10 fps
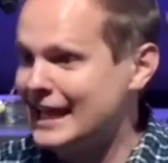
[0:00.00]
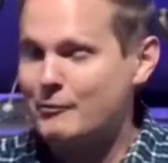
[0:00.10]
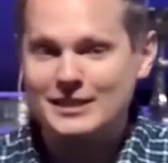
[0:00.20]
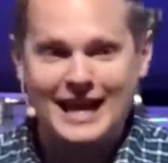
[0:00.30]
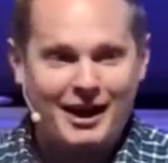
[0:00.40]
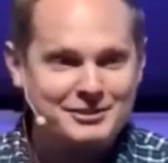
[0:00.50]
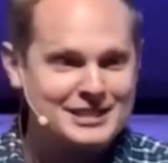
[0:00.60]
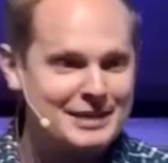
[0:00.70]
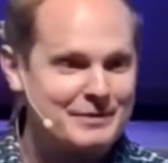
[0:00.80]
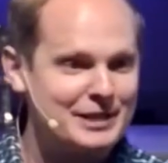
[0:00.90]
And without
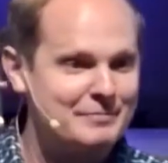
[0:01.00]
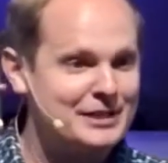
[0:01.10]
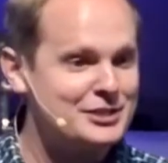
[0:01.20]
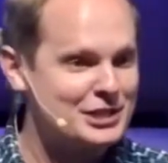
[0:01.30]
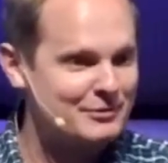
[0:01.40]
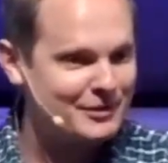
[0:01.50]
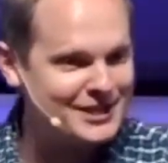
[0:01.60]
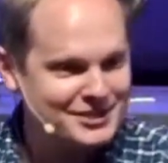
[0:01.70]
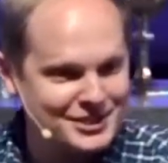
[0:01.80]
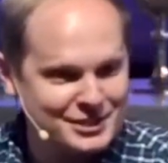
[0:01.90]
skipping a beat, she
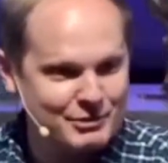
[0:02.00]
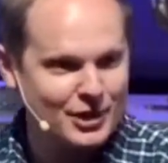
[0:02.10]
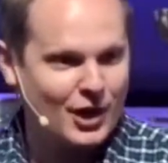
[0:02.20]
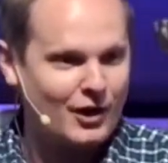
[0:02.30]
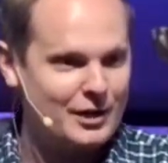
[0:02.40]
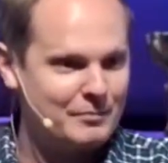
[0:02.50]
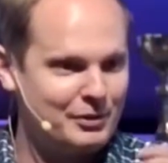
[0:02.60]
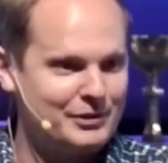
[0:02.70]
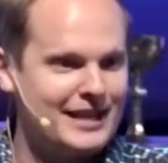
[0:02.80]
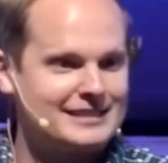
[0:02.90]
reached into her cart and
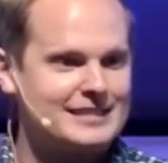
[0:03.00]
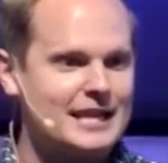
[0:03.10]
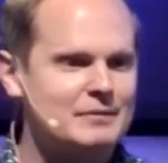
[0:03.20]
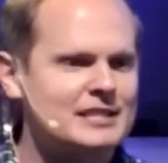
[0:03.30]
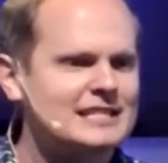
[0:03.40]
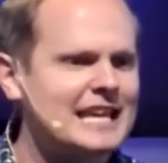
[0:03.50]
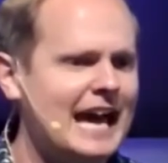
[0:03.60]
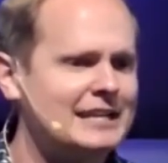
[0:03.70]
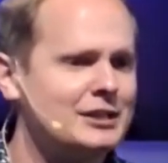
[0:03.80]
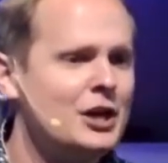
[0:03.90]
pulled out this item and said,
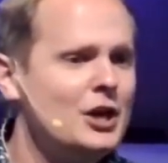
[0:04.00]
Daddy,